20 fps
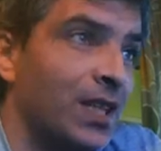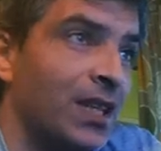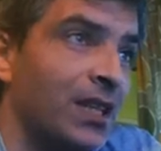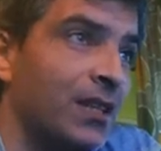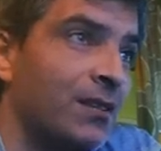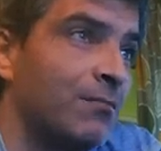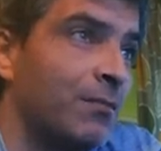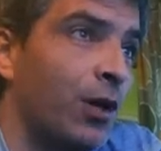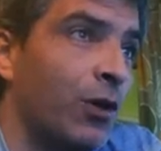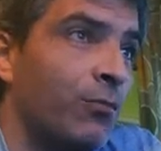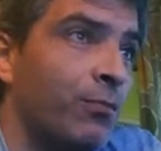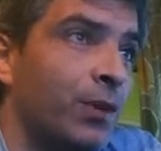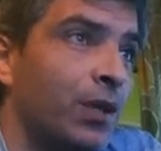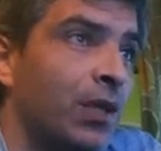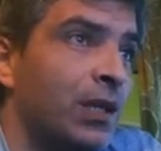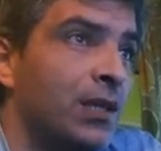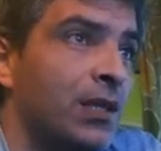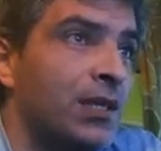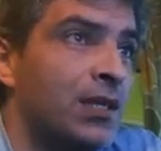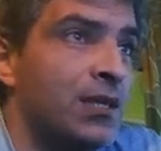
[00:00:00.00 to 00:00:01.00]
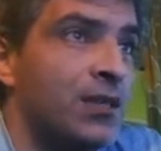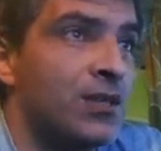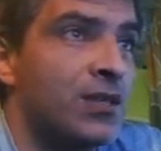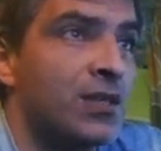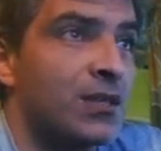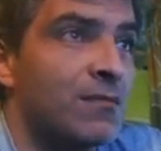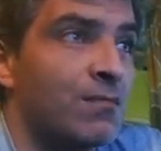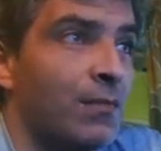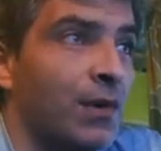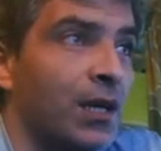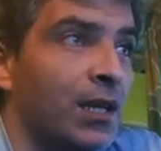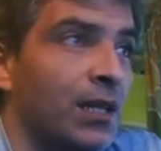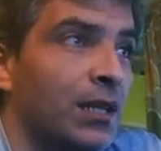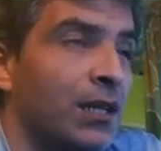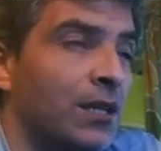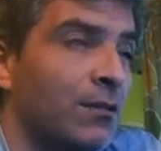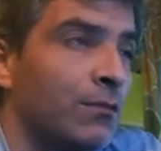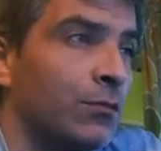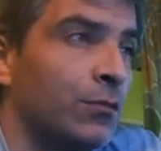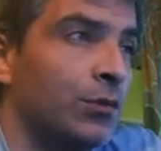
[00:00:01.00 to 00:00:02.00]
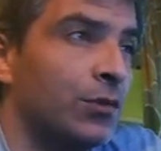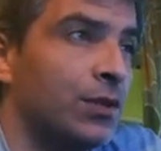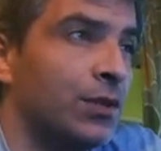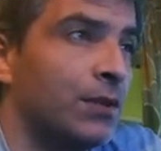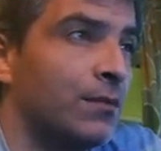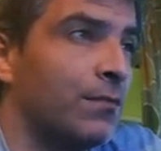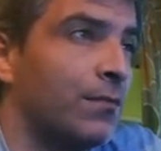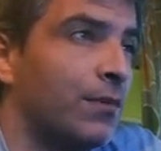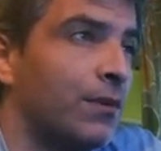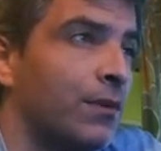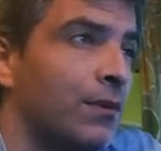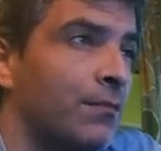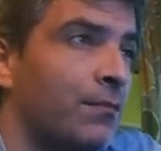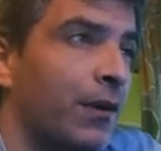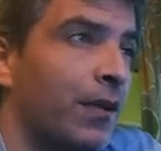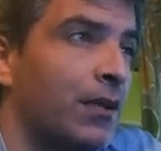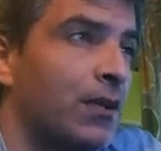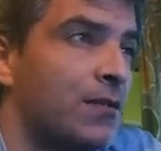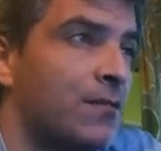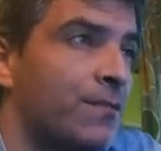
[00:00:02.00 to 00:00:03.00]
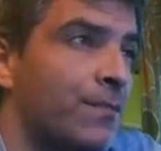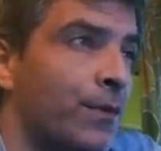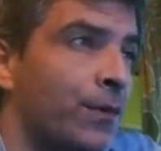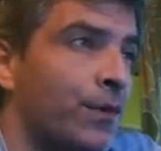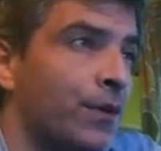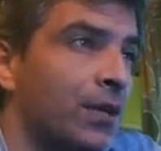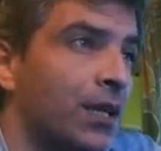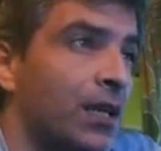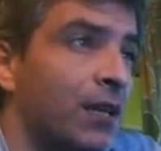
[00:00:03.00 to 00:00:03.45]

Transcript: Uh, in my opinion, this is just marketing bullshit uh, by this point.